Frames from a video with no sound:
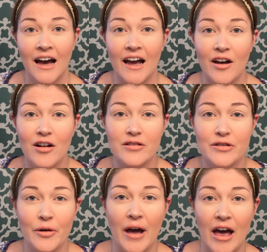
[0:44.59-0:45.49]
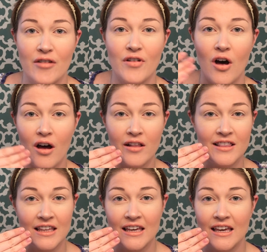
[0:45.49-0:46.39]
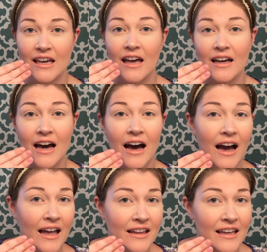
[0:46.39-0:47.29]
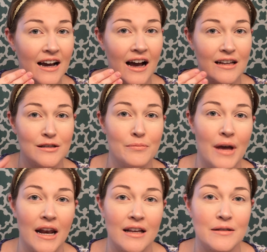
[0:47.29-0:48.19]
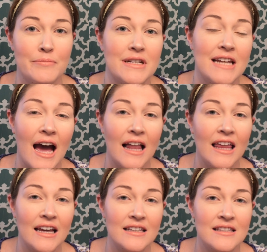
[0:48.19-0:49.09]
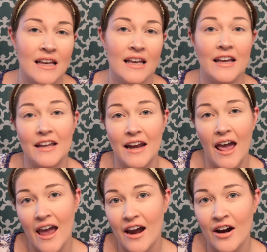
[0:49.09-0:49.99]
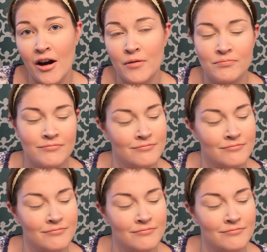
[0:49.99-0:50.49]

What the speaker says: I also have on the Kylie Cosmetics Metallics in Heir.